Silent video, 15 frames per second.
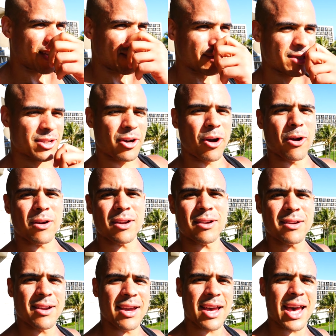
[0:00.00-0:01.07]
It was
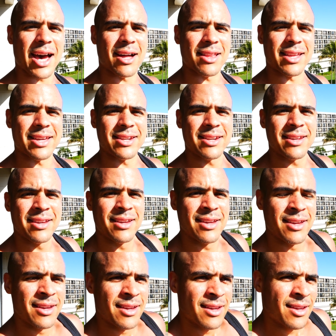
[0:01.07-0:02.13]
Carter, Alan,
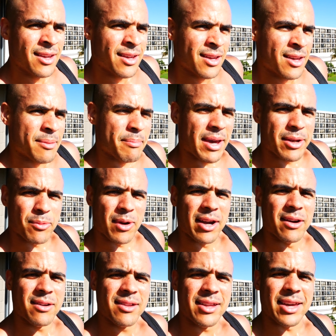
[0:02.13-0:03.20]

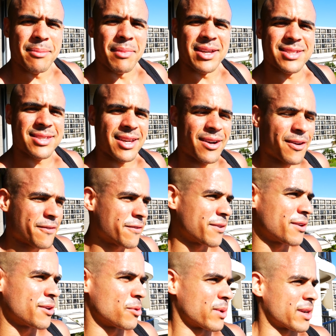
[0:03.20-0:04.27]
Manuel, and myself
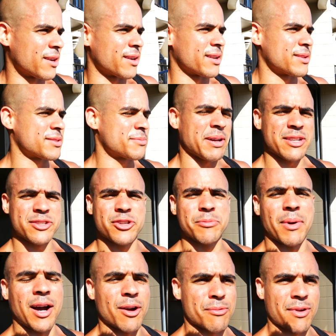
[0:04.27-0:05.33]
who went on it. It's about a two
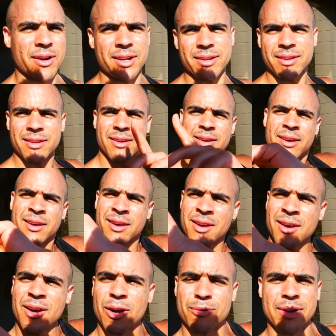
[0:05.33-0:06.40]
mile run
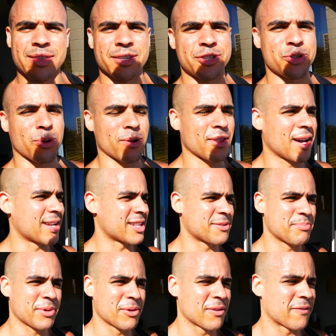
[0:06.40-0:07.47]
around the shoreline. It's
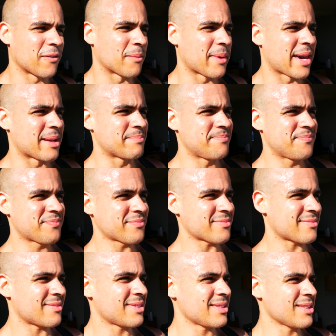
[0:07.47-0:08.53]
beautiful, man.
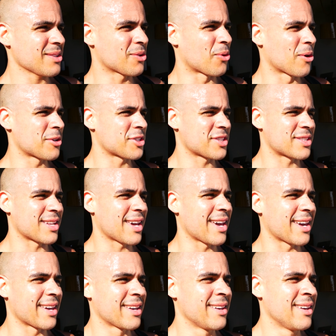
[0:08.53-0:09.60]
Gorgeous
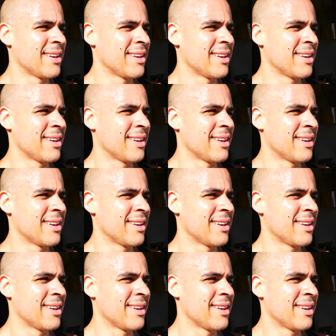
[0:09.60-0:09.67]
day.